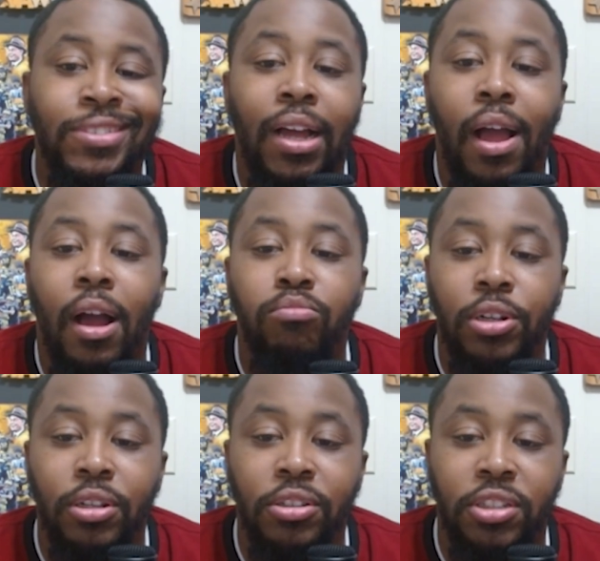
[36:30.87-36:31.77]

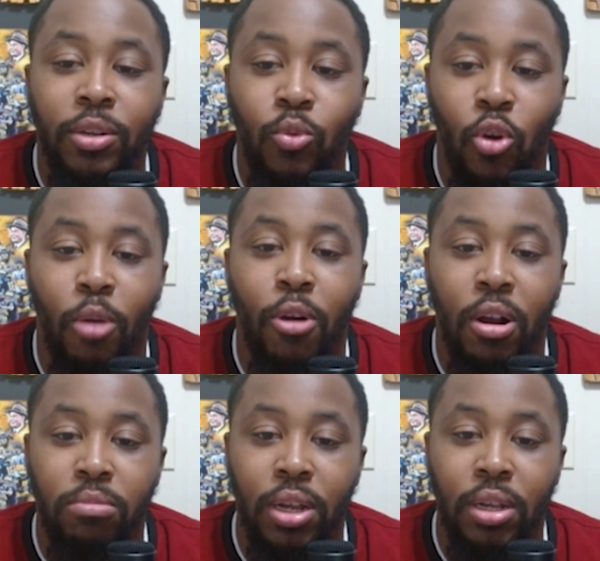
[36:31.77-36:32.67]
Bro, your shit at
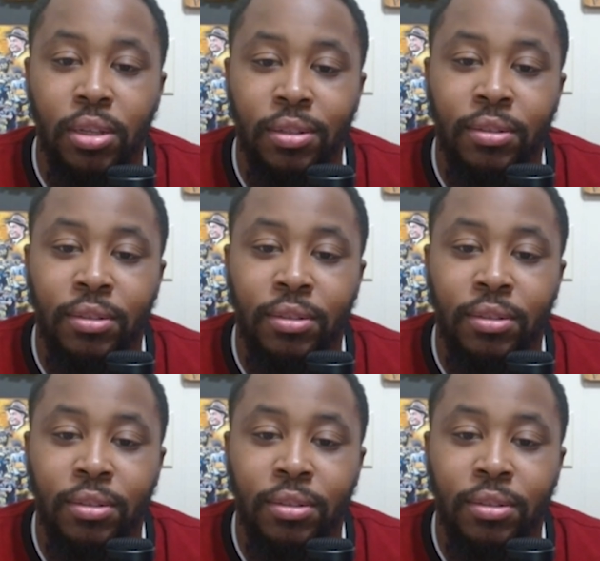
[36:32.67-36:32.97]
Walmart, bro.